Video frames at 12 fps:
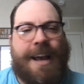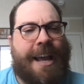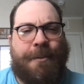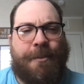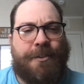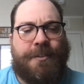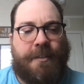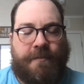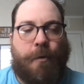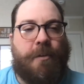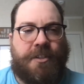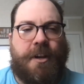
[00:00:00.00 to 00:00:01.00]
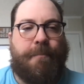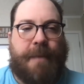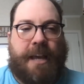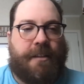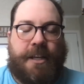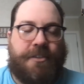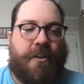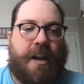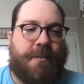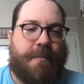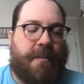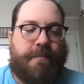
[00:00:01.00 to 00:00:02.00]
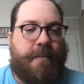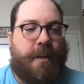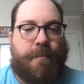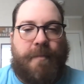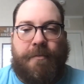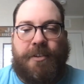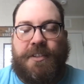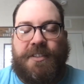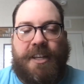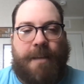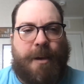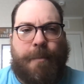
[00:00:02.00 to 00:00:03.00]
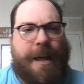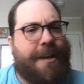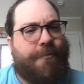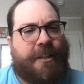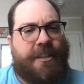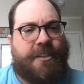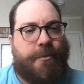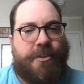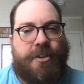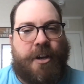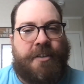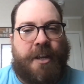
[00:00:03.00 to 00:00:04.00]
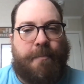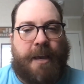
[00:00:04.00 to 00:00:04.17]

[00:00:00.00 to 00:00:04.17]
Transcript: I know there's Forrest Gump backlash. There has been, ever since it came up. I didn't realize there was Shawshank